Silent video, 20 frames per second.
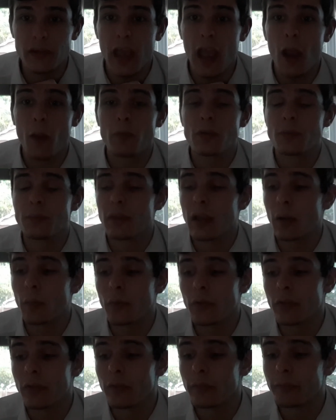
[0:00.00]
helped me out
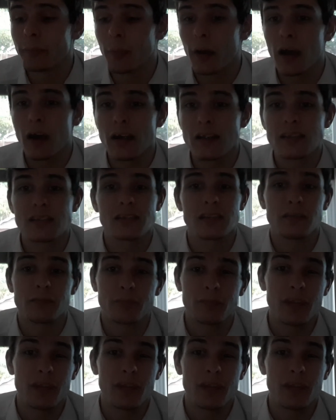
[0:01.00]
in the past,